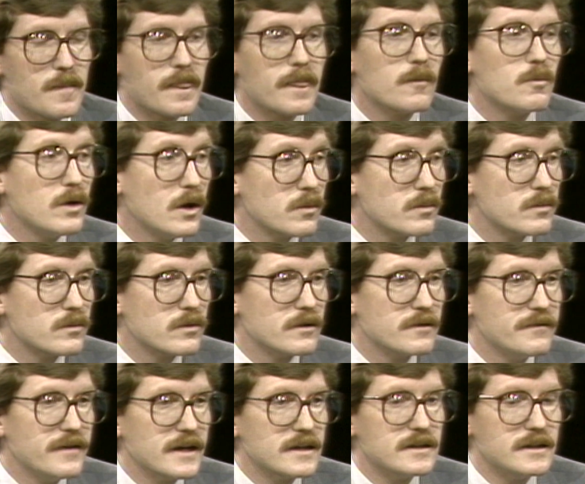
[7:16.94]
Well, we're
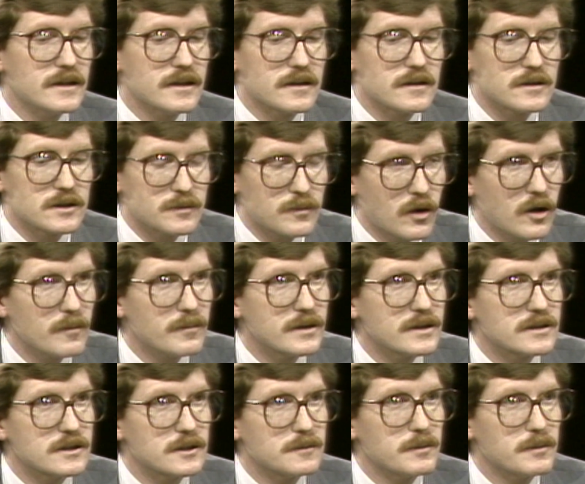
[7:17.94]
affecting small business